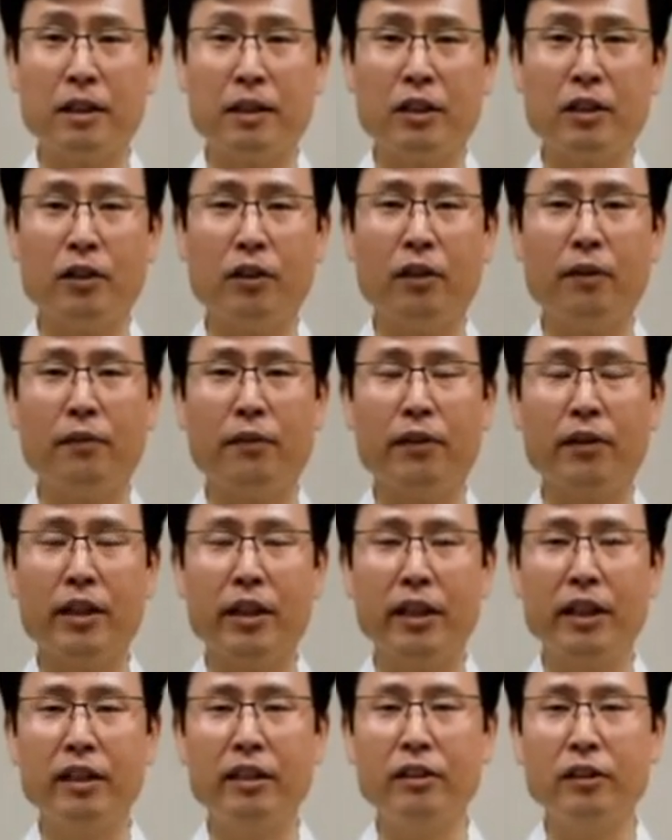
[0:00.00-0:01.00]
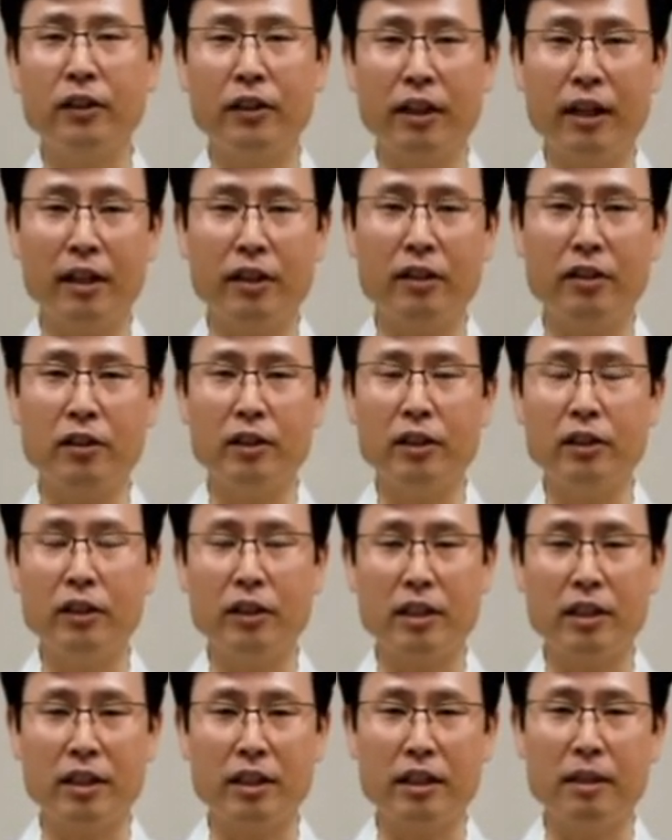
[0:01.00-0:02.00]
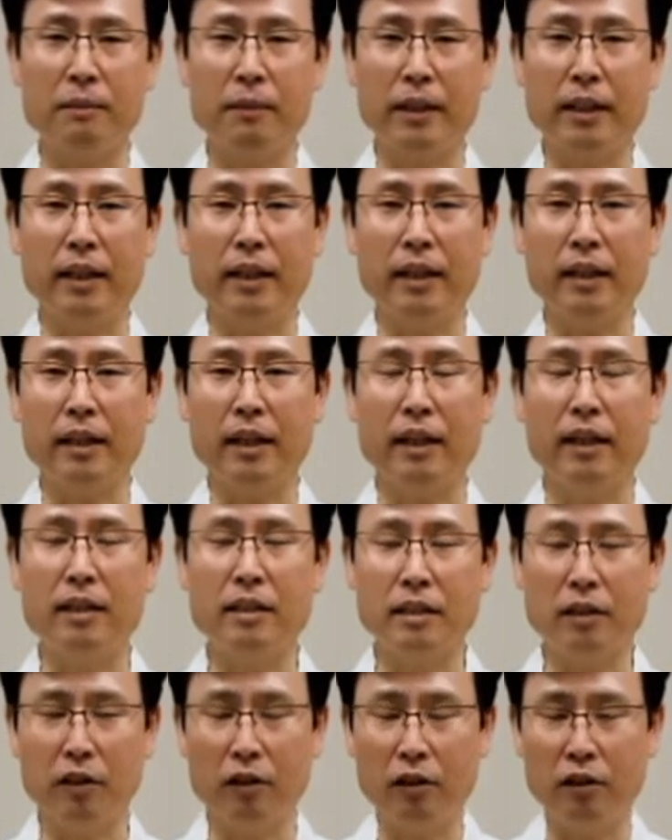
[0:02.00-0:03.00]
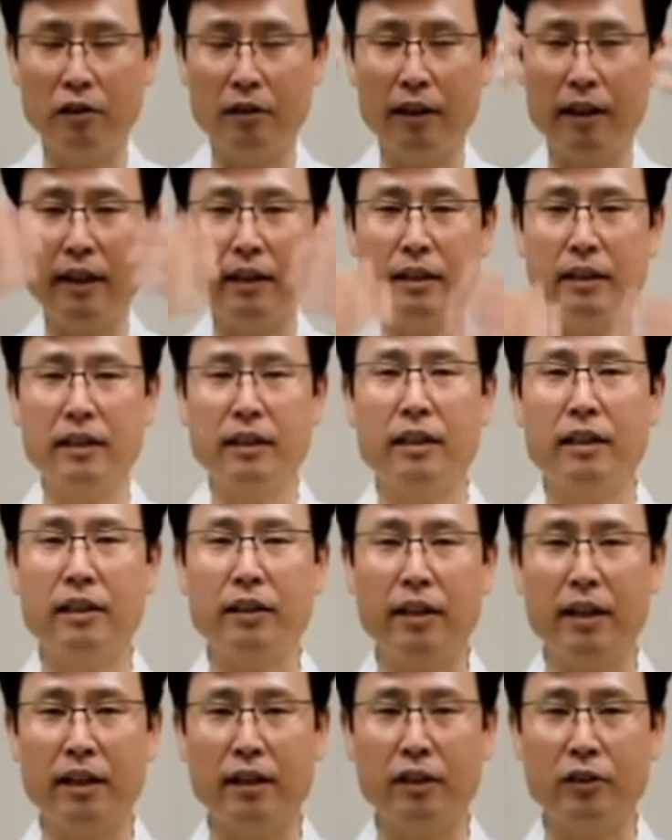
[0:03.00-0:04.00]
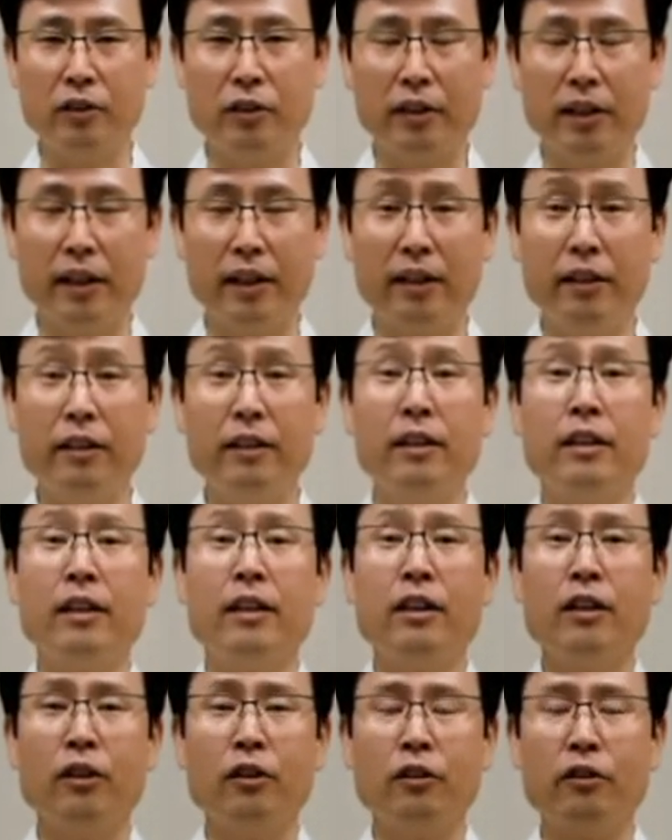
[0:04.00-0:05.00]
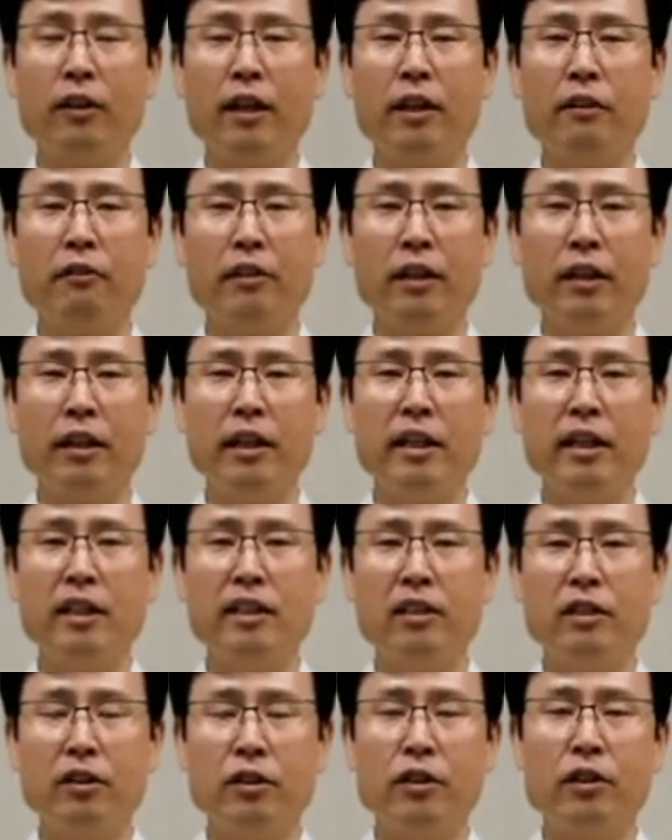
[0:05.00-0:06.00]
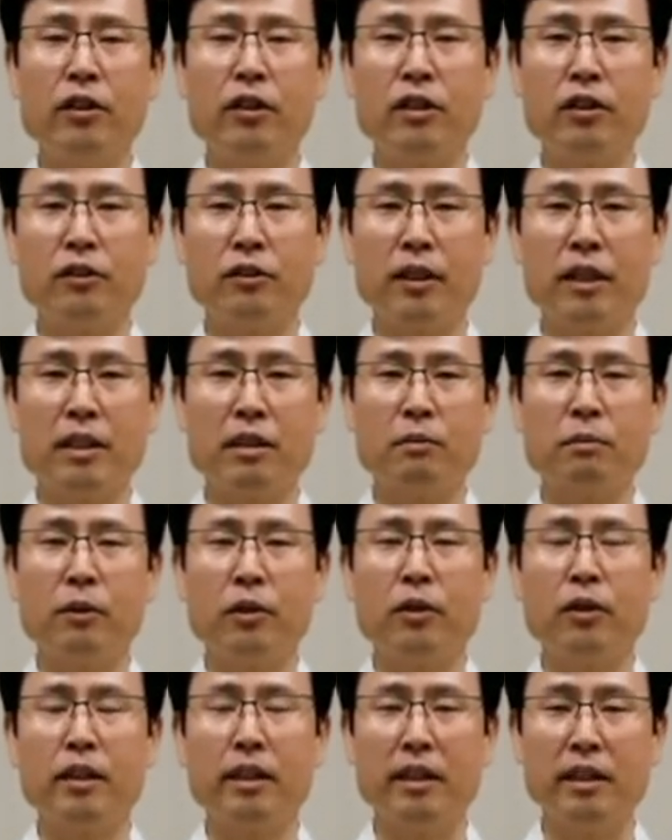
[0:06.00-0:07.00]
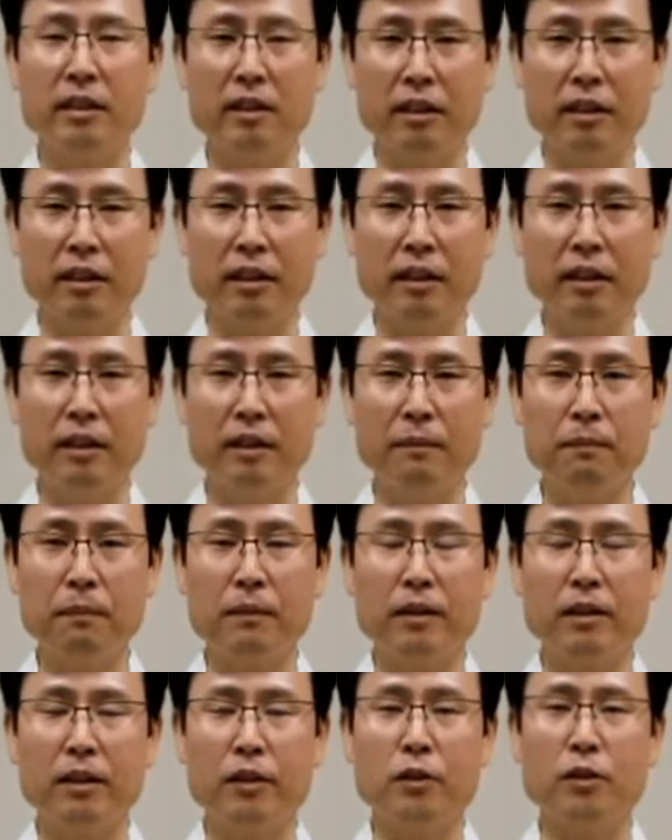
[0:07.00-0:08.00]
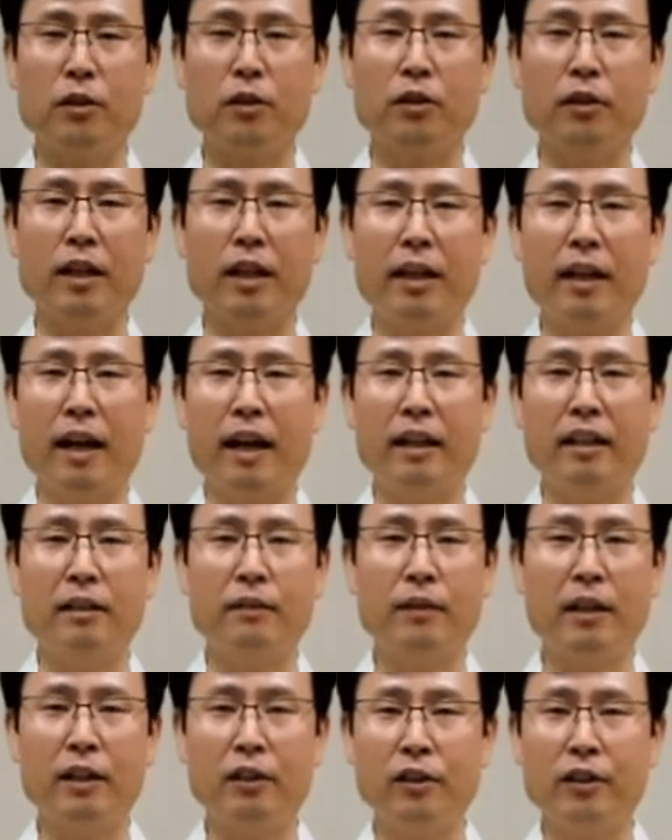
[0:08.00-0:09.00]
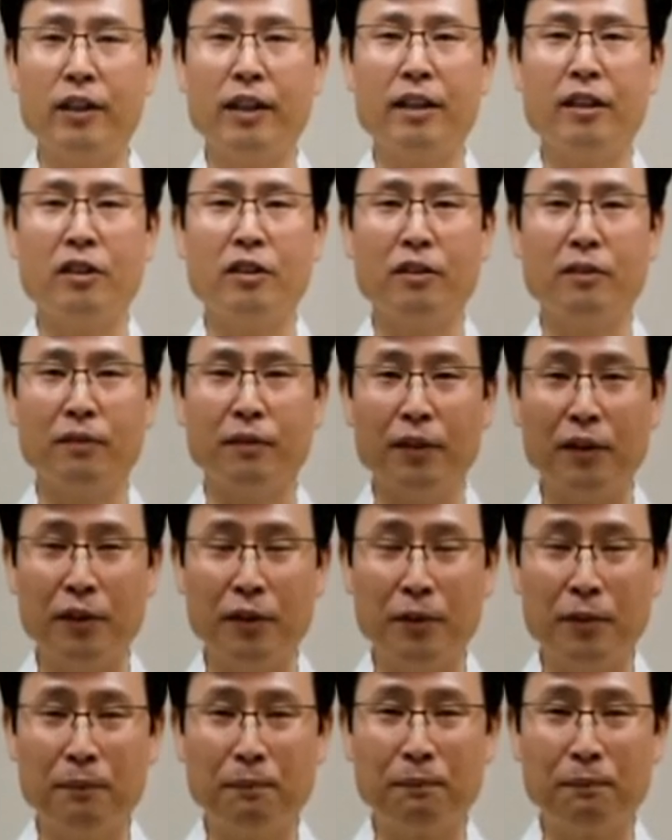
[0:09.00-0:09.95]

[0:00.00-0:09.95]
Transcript: So if you heal your energy in your stomach and circulate the energy there, you can release your stress more easily. Also, you can activate your energy flow.